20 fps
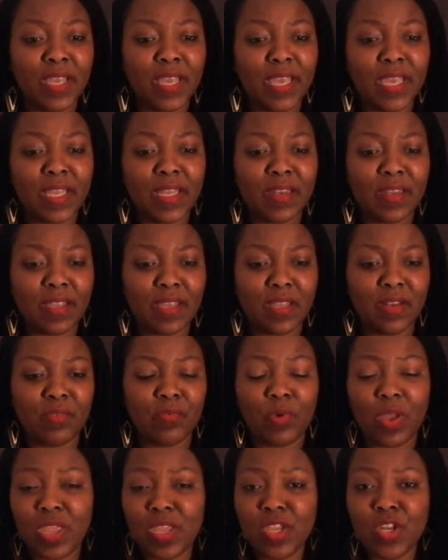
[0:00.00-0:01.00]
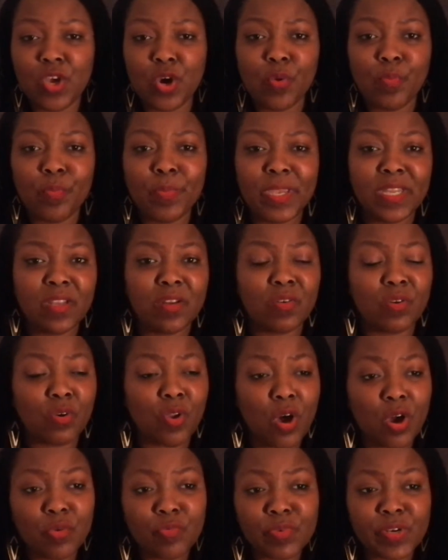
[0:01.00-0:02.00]
being in a
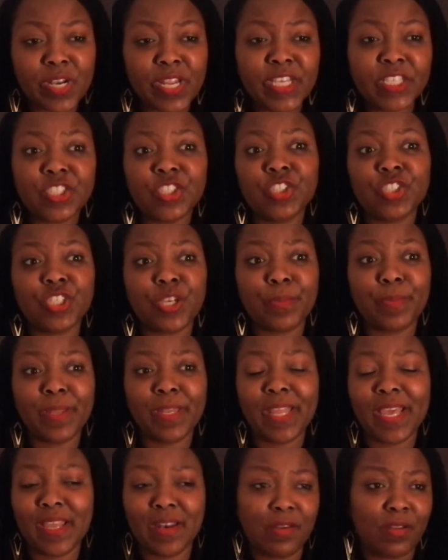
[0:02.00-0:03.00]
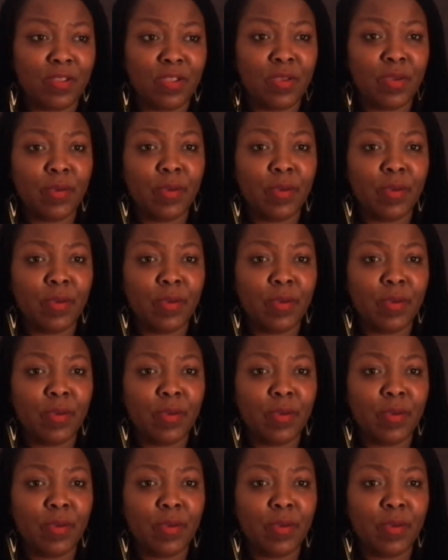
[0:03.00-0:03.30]
long relationship, and then